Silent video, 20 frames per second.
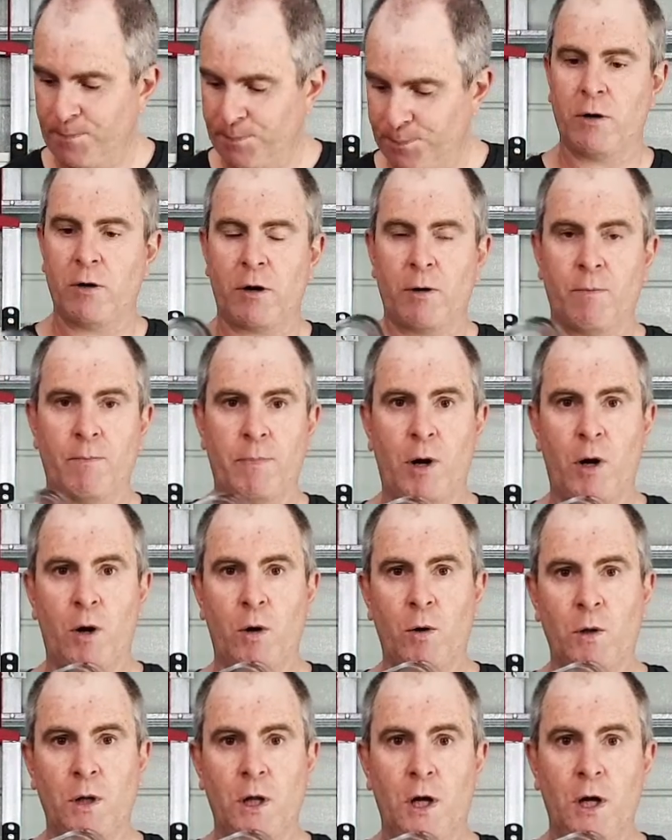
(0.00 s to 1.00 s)
Got a
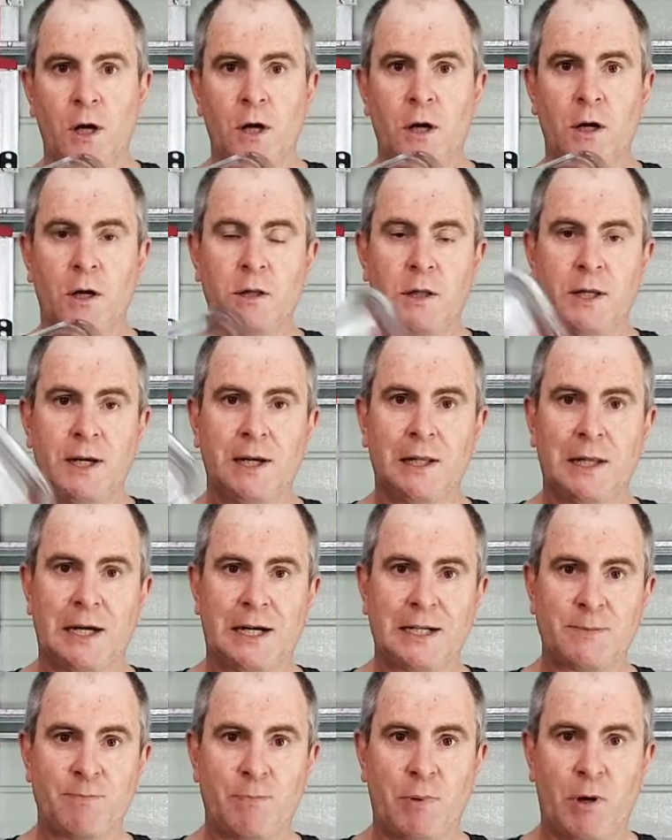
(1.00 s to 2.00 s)
bowl, clear
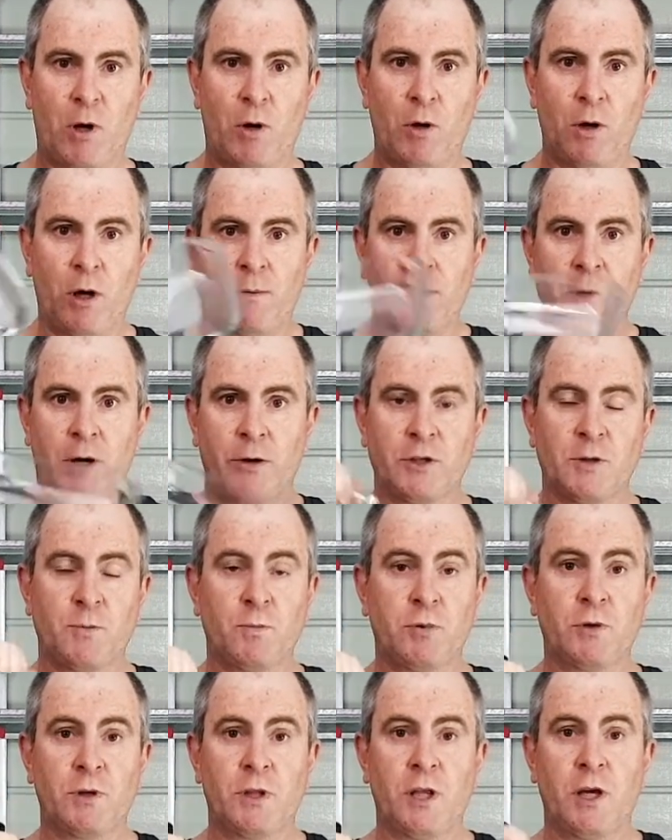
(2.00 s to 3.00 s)
glass bowl. I'm going to
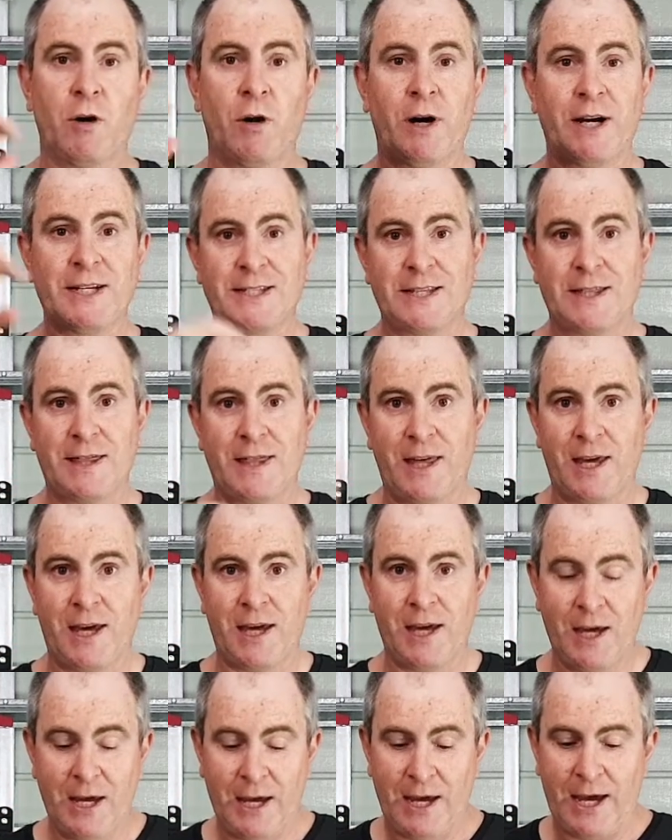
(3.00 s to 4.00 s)
put the ice in
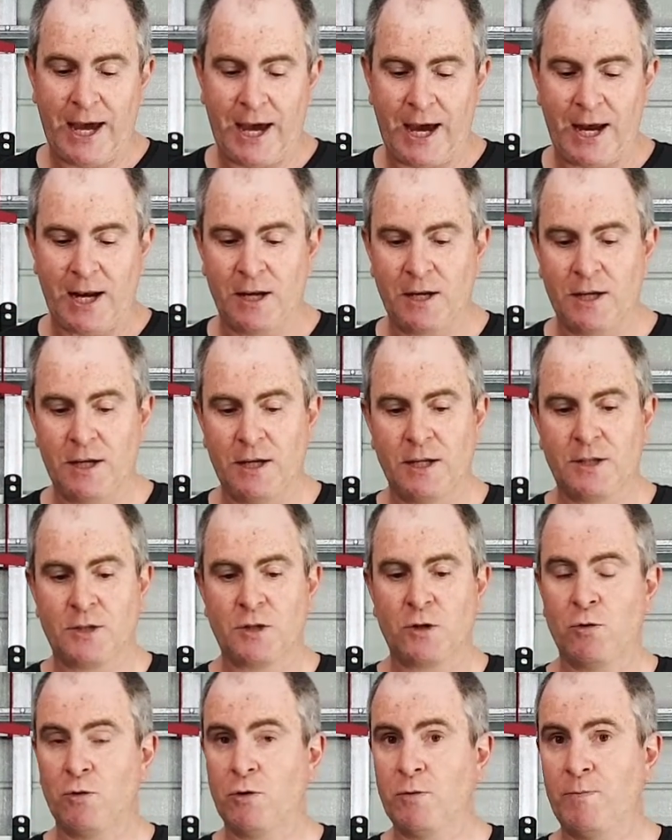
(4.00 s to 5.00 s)
there, and it's
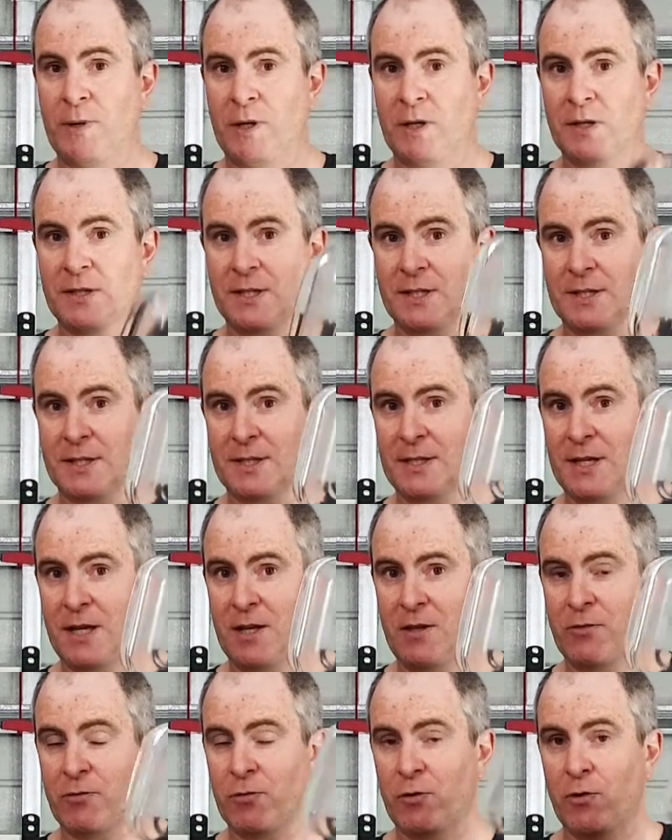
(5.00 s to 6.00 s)
good because it's
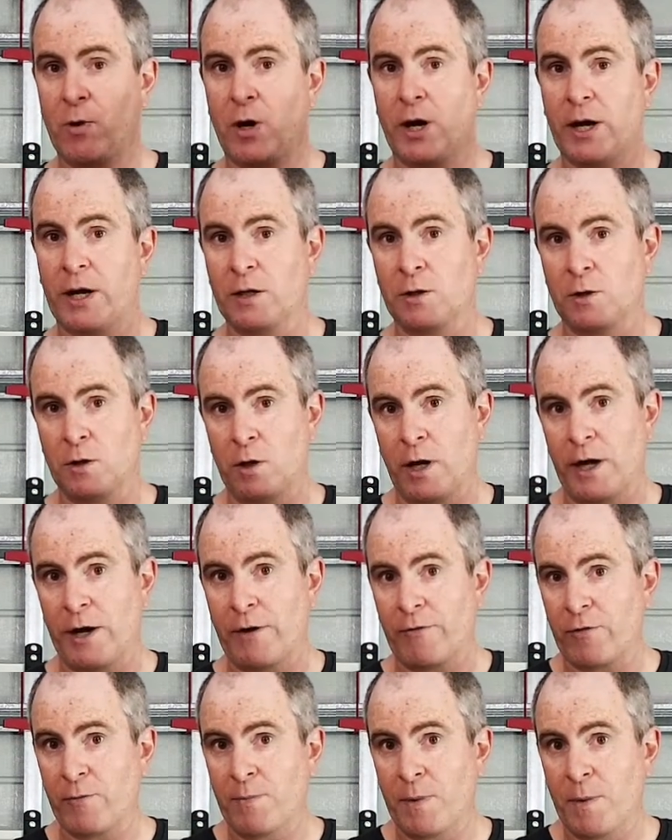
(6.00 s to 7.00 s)
see-through. I can light
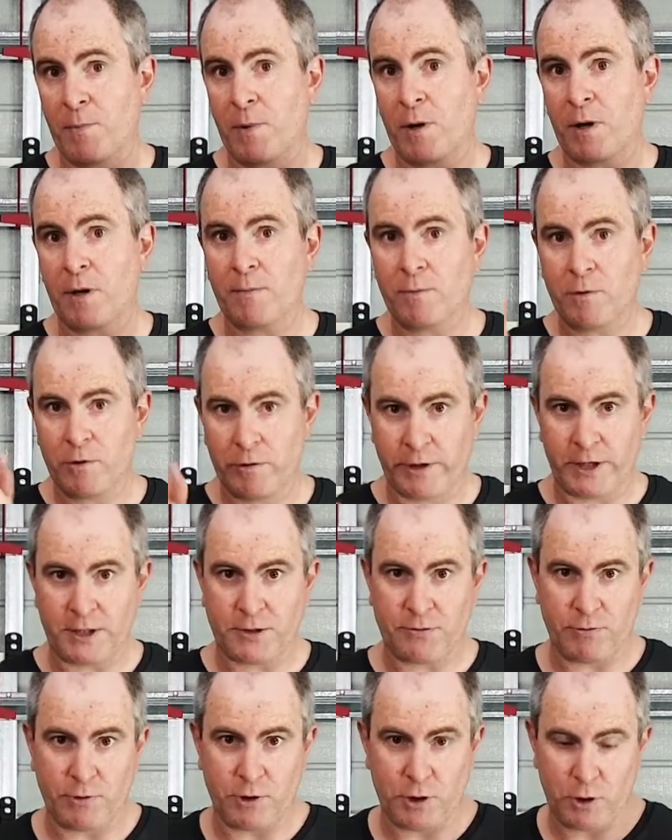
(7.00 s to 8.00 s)
it from the bottom,
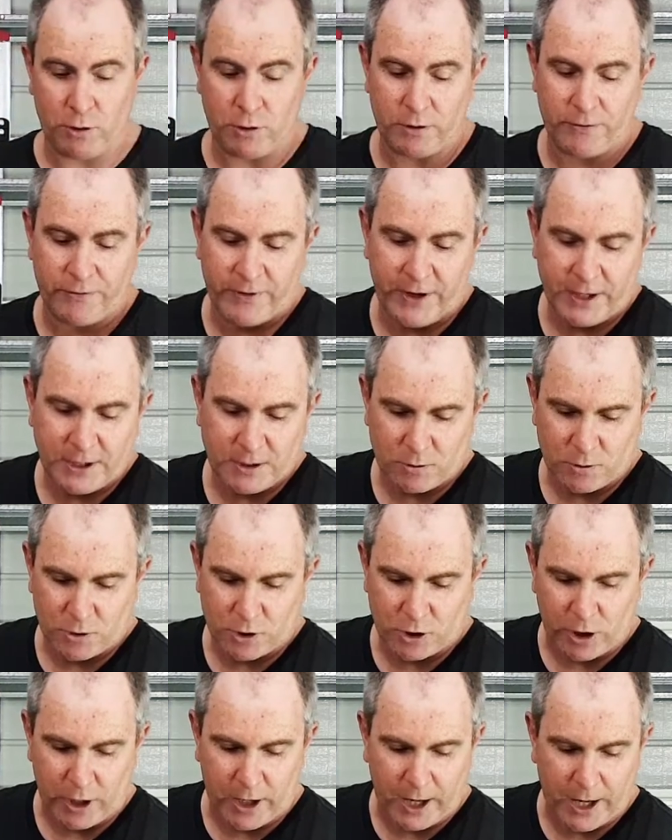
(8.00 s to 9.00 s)
creates really good effects. We'll
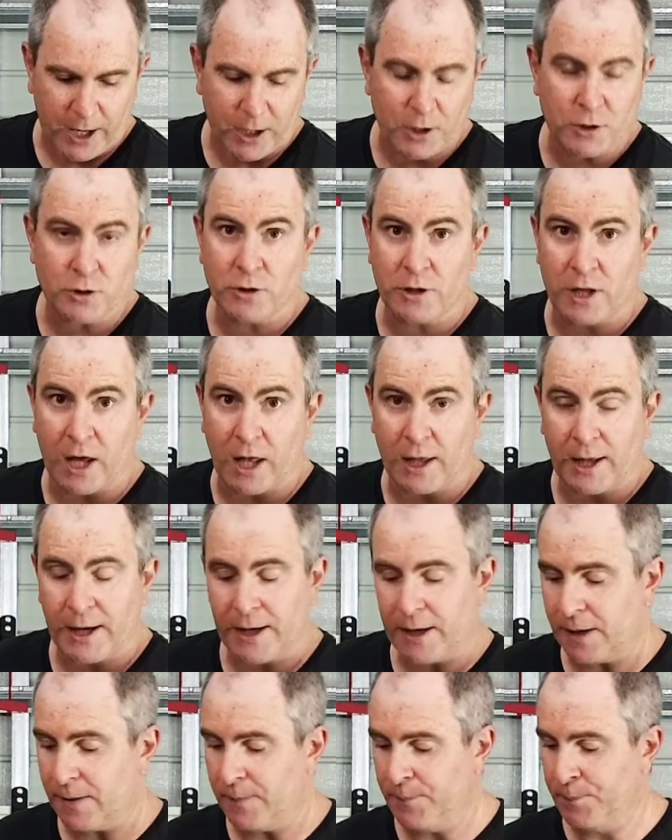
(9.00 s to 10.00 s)
show you how to do that
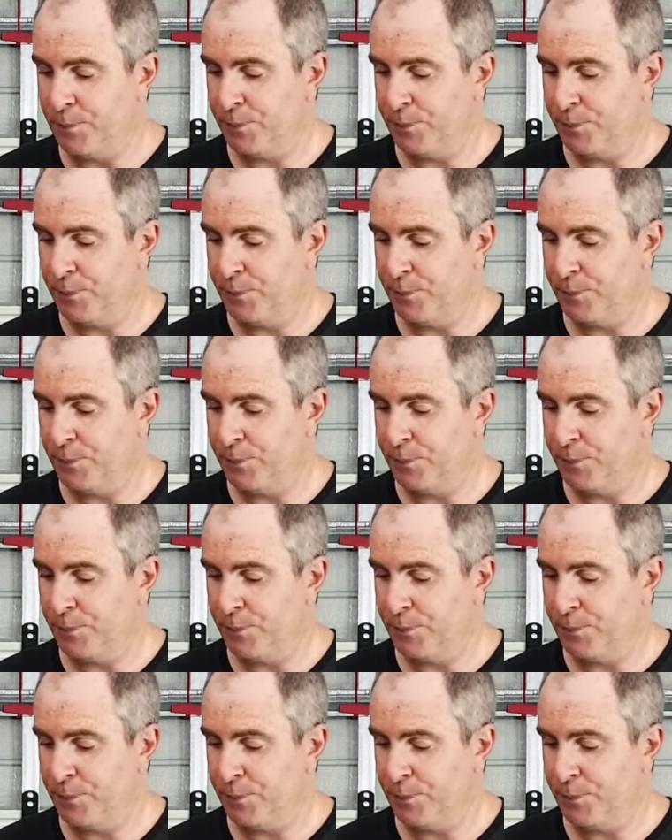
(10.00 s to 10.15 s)
later.